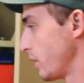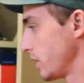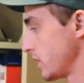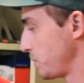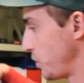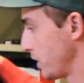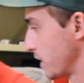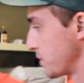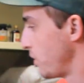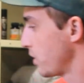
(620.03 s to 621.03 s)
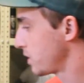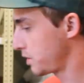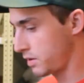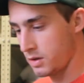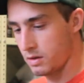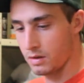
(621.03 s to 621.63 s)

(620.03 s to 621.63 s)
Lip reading: we'll just put this box